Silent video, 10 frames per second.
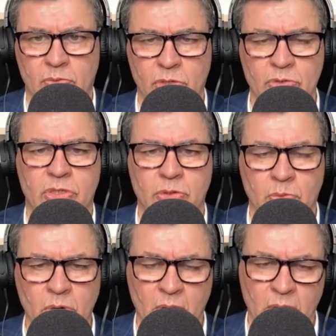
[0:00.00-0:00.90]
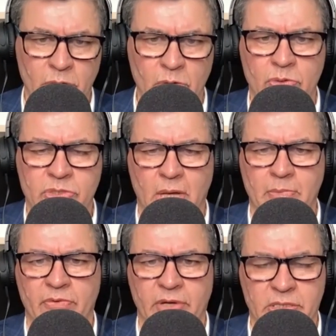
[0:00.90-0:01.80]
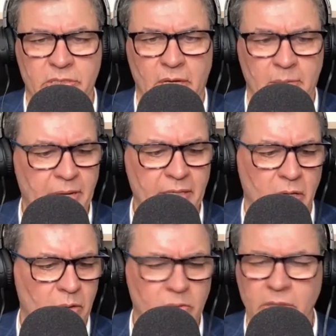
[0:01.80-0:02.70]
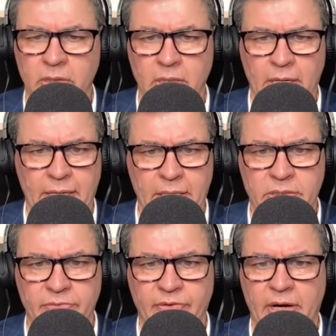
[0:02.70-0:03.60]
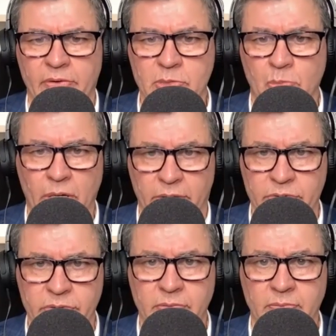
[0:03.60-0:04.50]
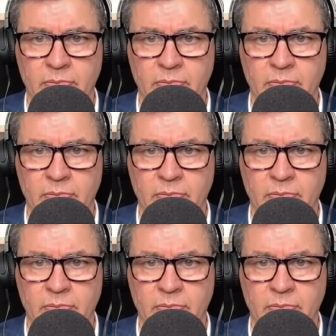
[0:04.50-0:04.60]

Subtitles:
used to use some of its pet coke to fire its boilers.